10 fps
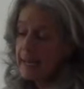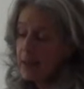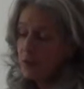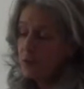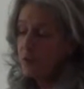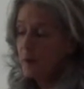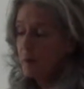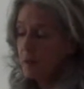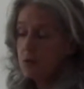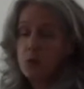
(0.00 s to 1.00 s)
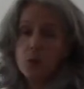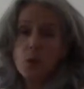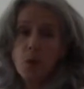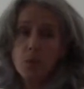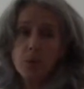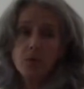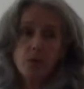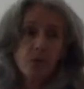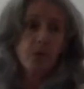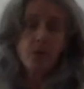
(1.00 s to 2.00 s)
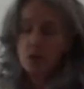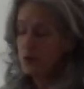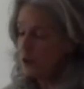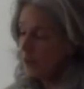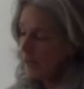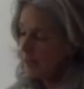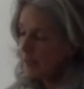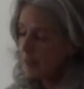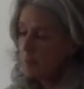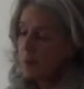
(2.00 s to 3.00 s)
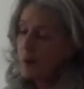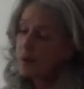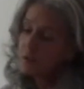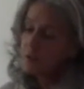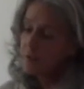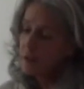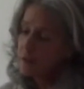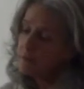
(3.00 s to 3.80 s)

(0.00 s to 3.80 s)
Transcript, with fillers: Care's family to the home of her sister Jane in Bronxville.